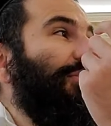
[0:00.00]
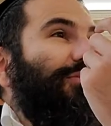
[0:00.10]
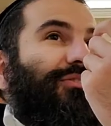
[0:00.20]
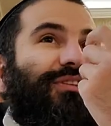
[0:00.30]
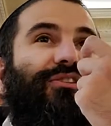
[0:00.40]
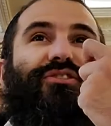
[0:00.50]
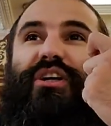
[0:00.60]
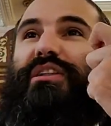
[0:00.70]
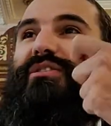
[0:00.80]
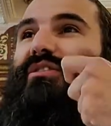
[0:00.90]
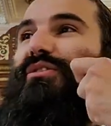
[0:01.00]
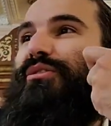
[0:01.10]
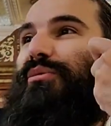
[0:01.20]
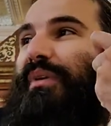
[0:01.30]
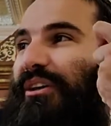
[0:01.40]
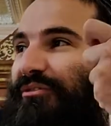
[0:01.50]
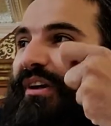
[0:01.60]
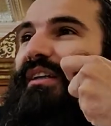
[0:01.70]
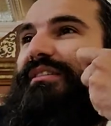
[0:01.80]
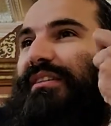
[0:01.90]
So they start to make
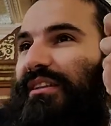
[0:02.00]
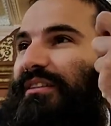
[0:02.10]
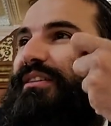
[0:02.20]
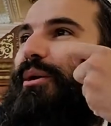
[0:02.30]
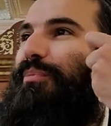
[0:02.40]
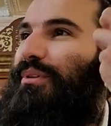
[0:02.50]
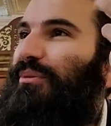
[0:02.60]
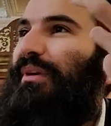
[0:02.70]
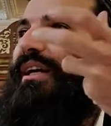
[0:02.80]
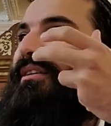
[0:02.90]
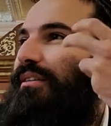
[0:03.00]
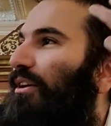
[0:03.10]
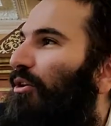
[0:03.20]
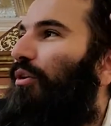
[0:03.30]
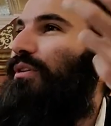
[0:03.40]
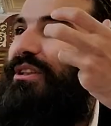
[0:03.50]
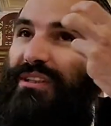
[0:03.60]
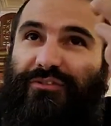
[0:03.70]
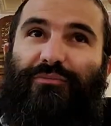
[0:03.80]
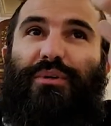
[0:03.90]
friends and kiss up and to make, you know, all these
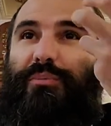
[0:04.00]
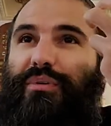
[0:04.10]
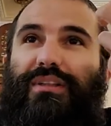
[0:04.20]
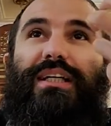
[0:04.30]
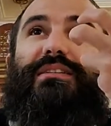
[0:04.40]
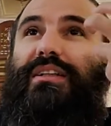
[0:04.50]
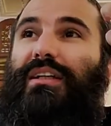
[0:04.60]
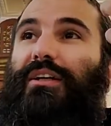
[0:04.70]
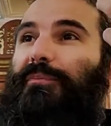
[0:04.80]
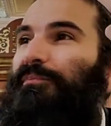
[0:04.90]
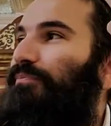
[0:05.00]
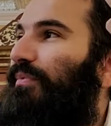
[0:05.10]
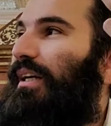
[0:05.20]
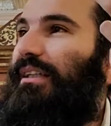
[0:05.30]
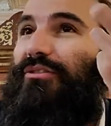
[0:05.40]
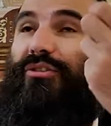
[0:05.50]
different people that, right?